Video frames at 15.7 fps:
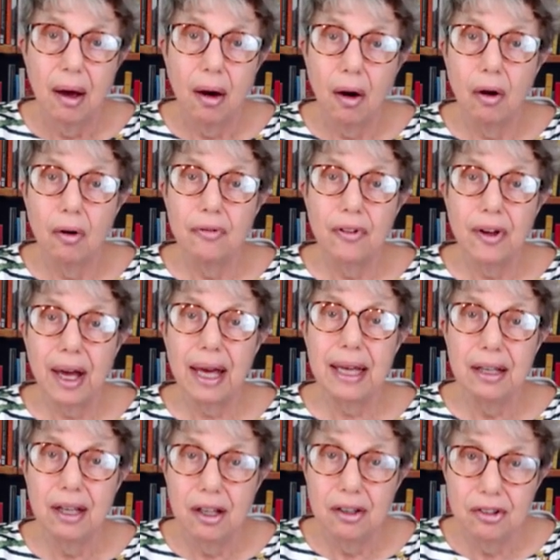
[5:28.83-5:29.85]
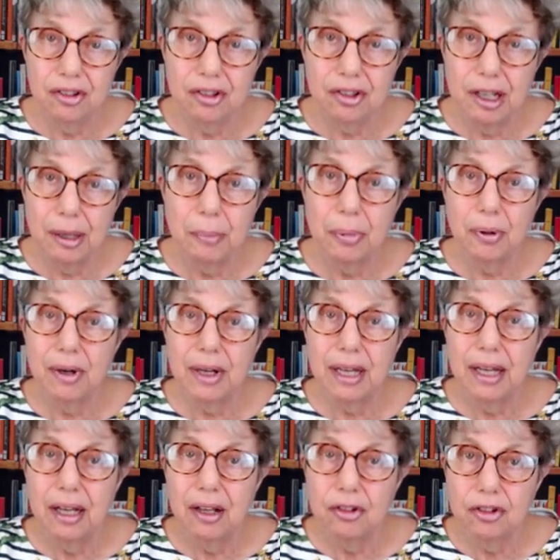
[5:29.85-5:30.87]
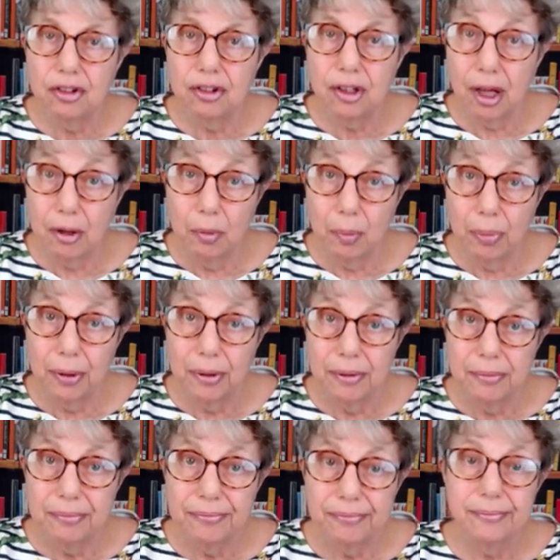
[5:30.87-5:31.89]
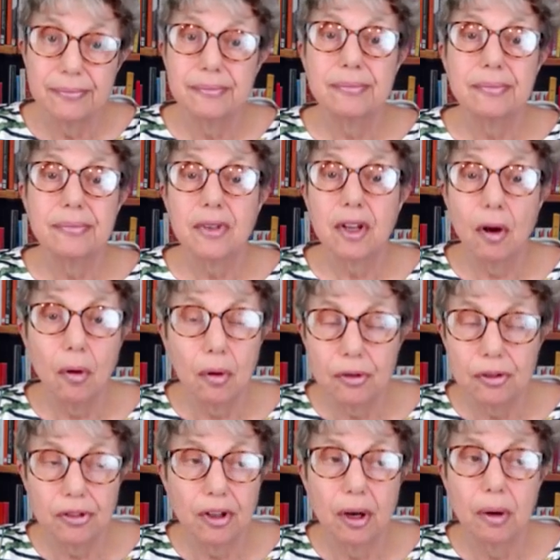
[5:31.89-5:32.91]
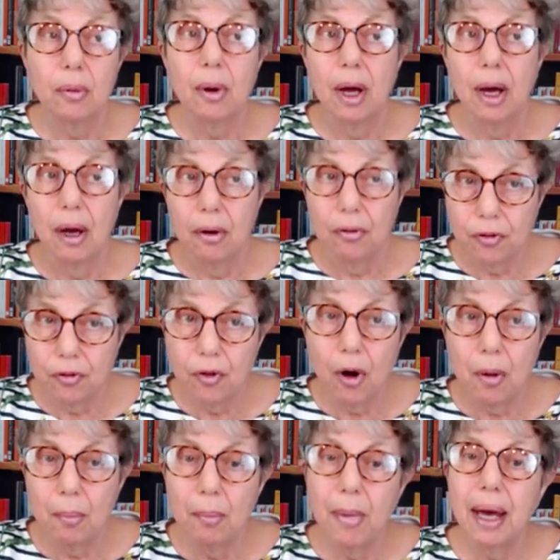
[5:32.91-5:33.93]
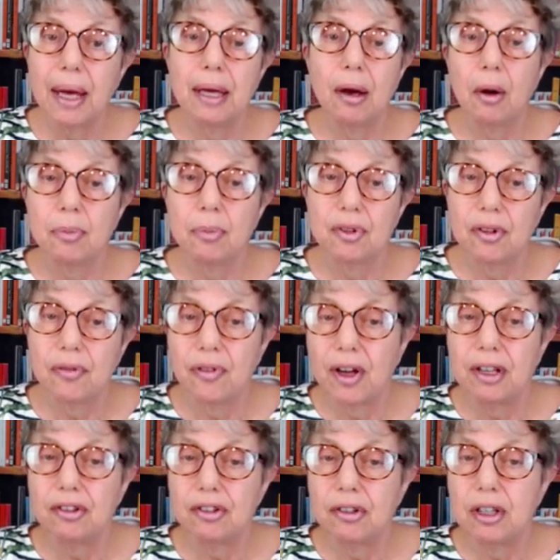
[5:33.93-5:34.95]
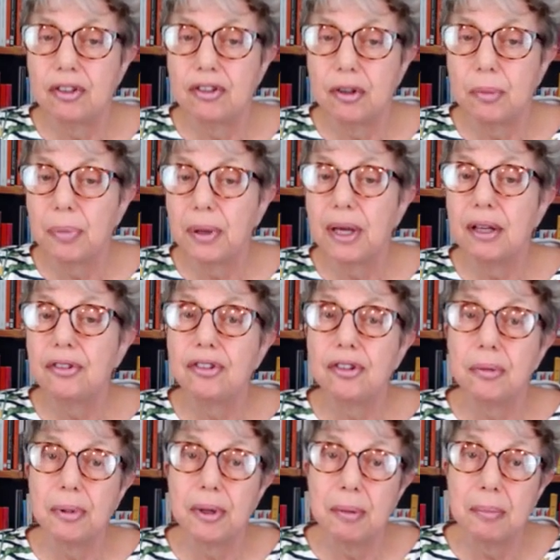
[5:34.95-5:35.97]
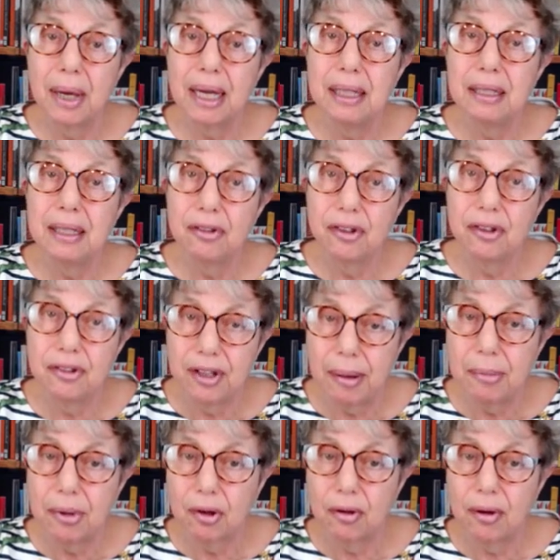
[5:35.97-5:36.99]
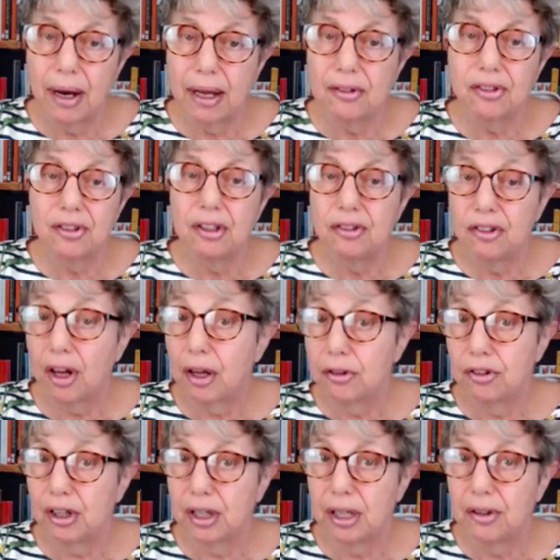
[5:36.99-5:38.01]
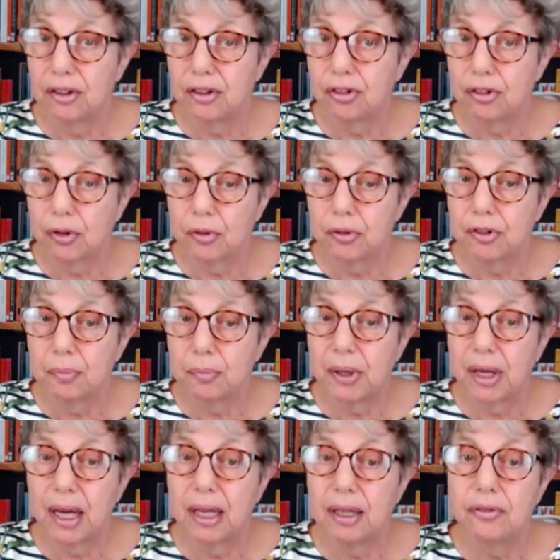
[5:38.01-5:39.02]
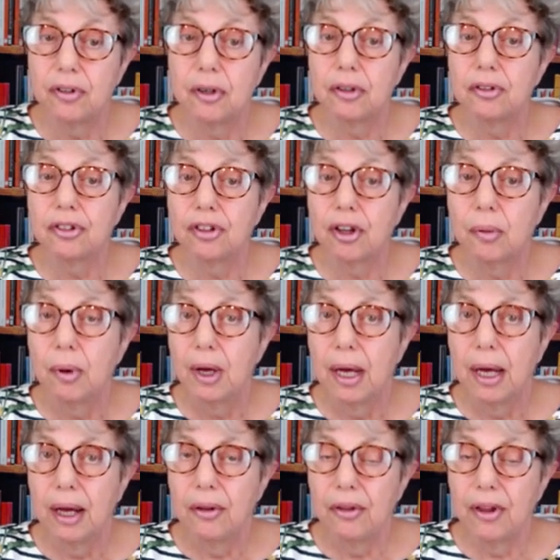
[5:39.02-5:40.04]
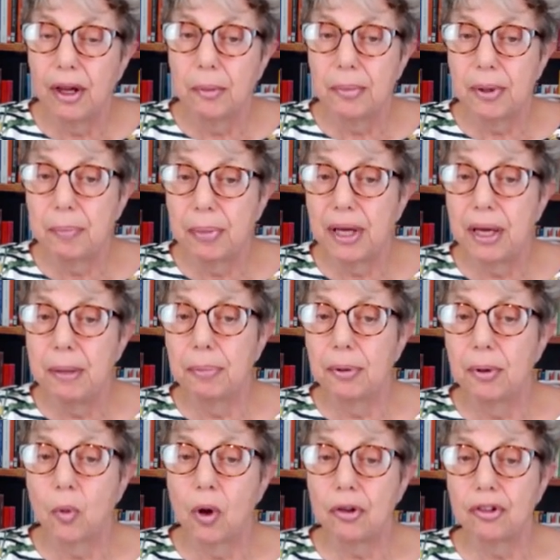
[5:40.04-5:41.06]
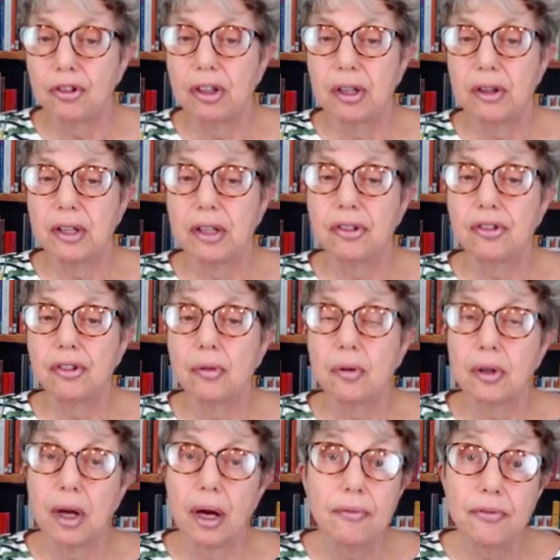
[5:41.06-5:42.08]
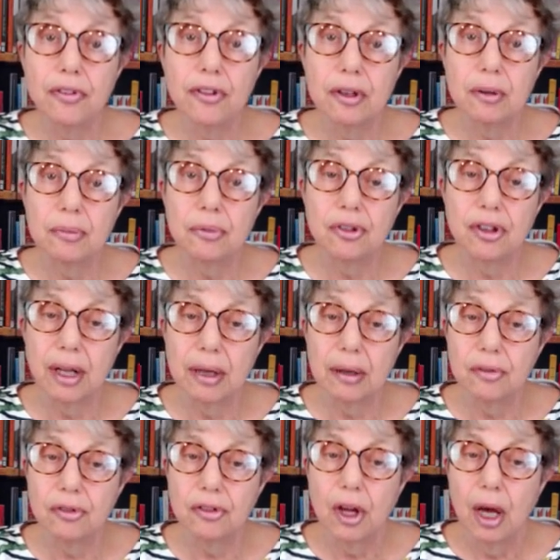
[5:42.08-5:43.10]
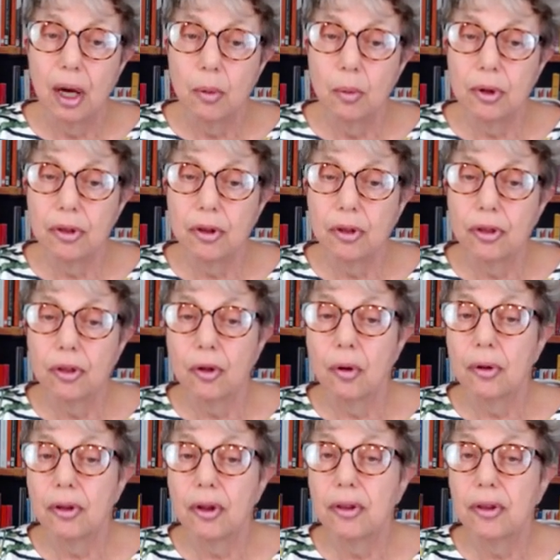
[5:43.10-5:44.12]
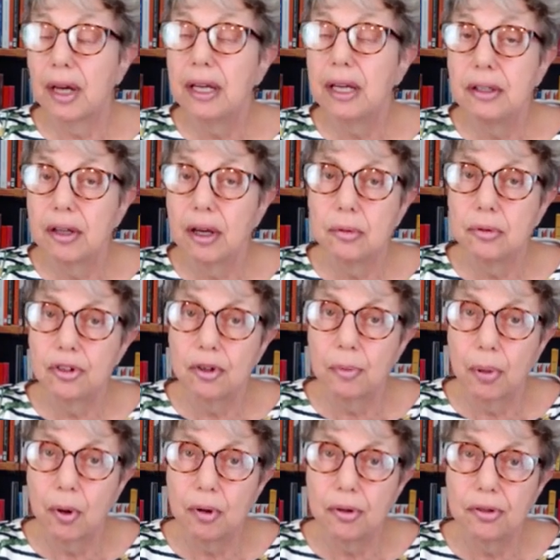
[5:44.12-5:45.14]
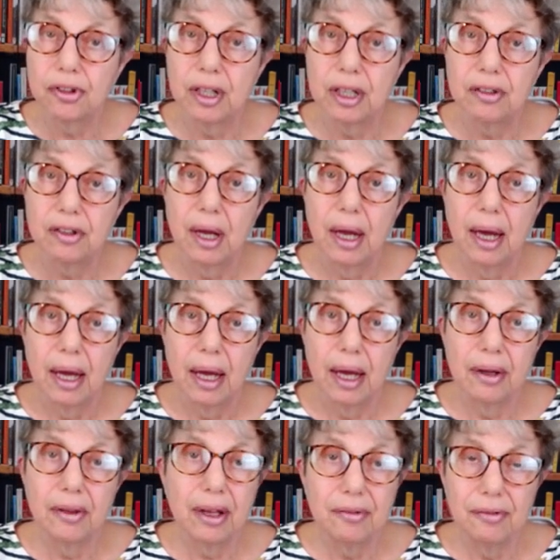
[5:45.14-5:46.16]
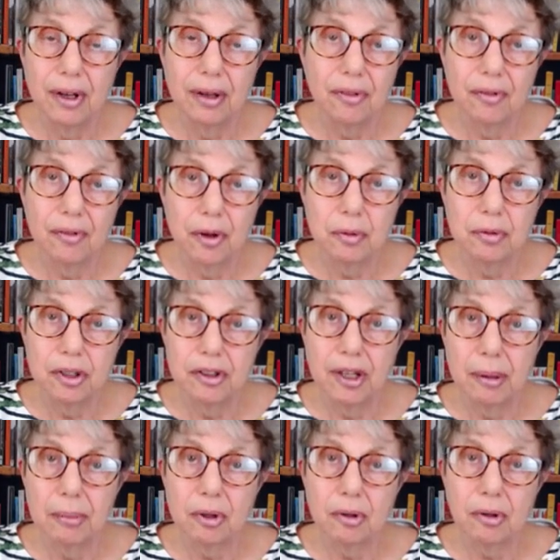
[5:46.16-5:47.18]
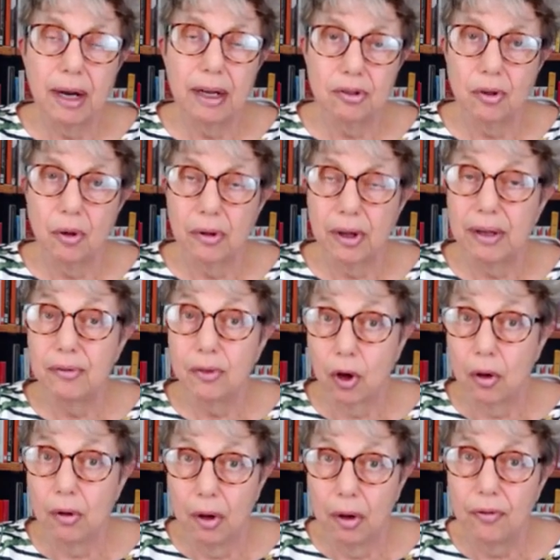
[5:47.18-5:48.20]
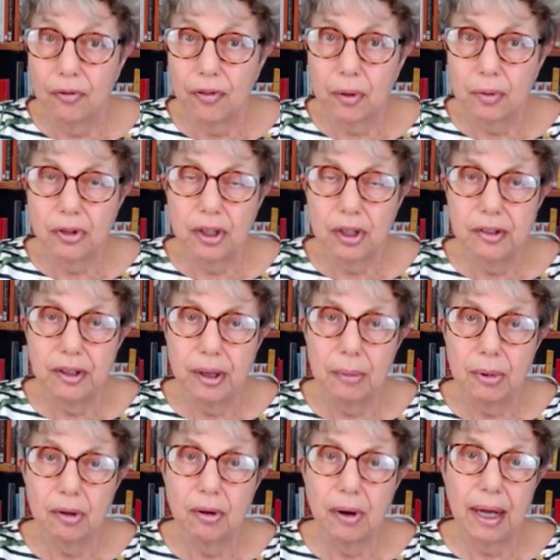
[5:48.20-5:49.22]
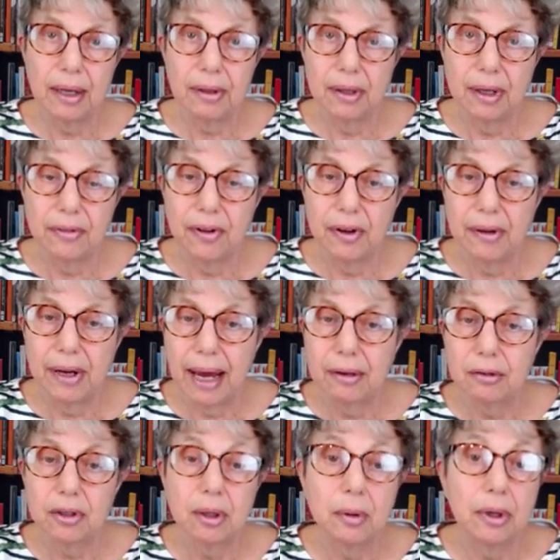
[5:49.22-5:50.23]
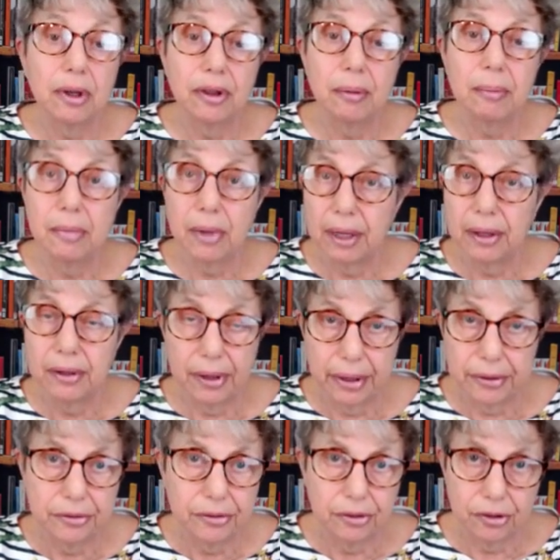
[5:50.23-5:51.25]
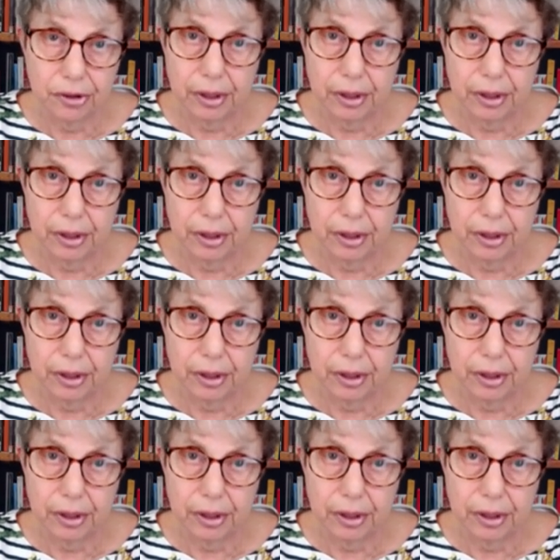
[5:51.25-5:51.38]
of a slippery slope. Also, from my observation, it appears to be mainly the Democrats indulging in this sort of behaviour, and so there'll be people watching this who'll comfort themselves with the thought that they don't support it. They've never voted Democrat, or they've gone off voting Democrat, and they're very angry with them, and